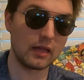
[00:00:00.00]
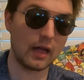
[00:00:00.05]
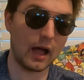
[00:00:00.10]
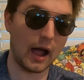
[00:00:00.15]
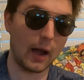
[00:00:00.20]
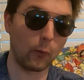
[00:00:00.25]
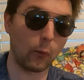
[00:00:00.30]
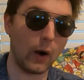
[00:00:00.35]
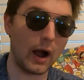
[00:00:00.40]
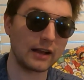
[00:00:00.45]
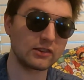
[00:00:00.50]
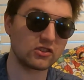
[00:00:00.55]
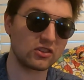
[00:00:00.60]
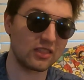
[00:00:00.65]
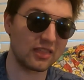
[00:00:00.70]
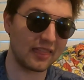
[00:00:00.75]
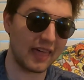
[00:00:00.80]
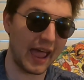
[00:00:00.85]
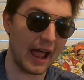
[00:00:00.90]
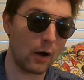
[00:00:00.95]
I
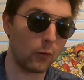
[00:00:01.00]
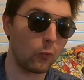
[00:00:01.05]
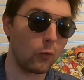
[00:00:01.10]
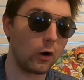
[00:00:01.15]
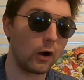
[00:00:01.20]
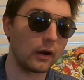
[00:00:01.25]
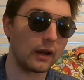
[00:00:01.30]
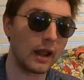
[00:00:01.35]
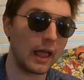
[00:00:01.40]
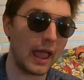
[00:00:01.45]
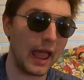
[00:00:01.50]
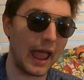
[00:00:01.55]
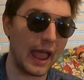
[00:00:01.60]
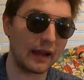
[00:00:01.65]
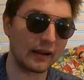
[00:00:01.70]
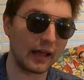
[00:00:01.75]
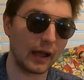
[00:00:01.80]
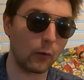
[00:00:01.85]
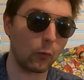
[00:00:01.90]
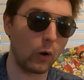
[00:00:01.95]
watched that one,
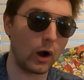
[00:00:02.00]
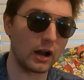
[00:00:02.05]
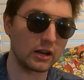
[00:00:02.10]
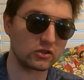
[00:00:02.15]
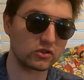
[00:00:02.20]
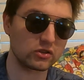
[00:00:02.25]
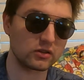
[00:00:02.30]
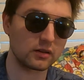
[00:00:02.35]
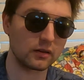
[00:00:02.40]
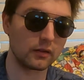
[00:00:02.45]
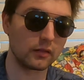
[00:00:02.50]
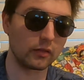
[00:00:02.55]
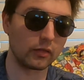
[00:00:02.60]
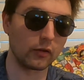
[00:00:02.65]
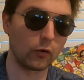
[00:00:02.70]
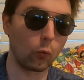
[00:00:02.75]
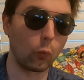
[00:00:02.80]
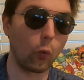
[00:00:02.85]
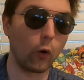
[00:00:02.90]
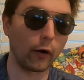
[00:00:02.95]
and I watched the
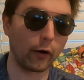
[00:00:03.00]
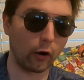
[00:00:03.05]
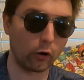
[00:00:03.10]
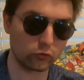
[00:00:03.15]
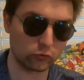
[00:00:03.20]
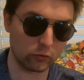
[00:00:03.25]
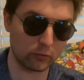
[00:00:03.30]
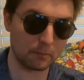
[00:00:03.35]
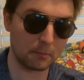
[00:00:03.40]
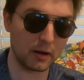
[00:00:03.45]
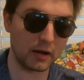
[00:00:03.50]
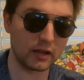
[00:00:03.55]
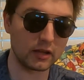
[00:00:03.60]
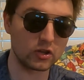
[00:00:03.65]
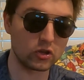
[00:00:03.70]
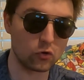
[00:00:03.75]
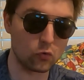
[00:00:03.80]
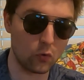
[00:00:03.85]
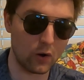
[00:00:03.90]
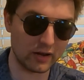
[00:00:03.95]
100-minute
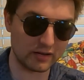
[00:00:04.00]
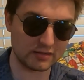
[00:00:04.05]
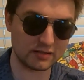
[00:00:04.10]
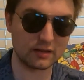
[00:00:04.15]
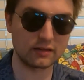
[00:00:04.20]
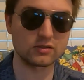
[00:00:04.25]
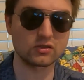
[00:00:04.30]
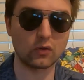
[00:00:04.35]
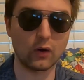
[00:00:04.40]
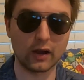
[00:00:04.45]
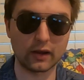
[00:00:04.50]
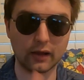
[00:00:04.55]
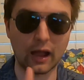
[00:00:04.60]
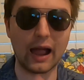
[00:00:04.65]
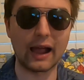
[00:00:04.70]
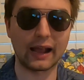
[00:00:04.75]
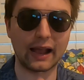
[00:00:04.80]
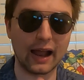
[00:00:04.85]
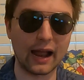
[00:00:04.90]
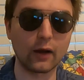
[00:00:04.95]
US, so
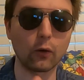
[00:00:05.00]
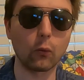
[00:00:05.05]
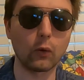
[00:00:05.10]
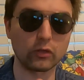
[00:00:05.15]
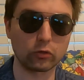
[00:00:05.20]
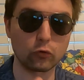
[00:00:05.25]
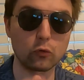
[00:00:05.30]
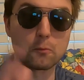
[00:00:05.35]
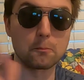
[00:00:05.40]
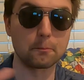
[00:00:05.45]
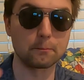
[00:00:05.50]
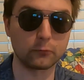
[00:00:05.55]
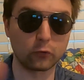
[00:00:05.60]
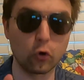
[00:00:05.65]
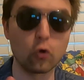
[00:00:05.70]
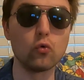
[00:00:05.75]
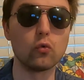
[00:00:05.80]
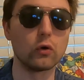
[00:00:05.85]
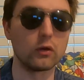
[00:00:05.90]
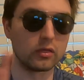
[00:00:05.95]
I kind of went through
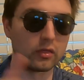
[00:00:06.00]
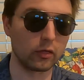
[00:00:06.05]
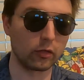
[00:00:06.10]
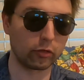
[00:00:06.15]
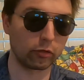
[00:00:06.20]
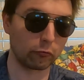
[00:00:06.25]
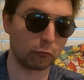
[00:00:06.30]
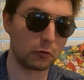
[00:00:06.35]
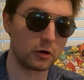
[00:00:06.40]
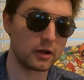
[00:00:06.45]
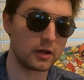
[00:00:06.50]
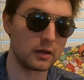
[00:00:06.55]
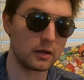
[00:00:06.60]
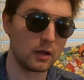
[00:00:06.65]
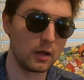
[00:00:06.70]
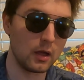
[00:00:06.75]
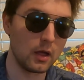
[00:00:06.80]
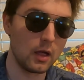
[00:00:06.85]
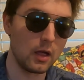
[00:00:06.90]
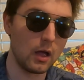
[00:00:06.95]
2 of the 3.
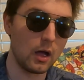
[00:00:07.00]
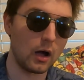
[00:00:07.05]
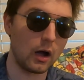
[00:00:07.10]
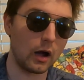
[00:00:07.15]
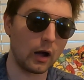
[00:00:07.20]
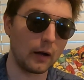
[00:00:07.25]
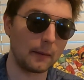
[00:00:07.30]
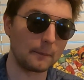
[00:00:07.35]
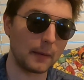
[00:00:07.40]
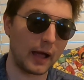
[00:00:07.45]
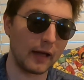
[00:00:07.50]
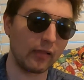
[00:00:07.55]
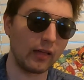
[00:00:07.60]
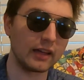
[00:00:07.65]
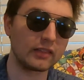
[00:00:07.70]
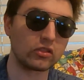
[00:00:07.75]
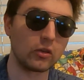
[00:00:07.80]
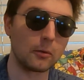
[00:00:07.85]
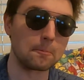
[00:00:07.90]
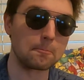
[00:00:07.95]
I
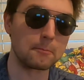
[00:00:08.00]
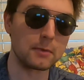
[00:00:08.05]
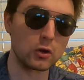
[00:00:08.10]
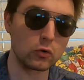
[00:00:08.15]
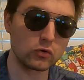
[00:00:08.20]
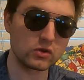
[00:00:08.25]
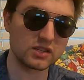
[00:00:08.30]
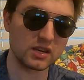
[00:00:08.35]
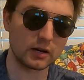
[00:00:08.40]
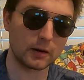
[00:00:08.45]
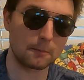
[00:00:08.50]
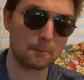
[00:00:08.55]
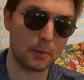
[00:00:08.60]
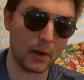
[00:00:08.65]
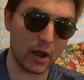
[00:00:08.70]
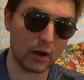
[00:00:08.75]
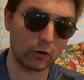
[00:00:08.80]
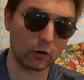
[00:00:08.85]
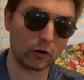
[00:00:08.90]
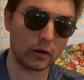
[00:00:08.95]
like the music
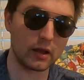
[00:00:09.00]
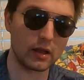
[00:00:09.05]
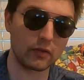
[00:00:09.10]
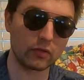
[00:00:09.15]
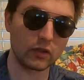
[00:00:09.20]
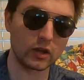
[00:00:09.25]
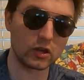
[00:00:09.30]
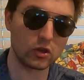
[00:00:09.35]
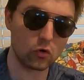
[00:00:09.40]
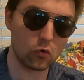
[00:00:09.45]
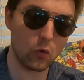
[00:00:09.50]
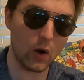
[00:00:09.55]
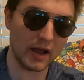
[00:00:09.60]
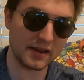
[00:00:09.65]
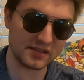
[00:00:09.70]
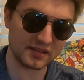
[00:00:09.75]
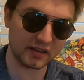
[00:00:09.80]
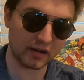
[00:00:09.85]
better in the US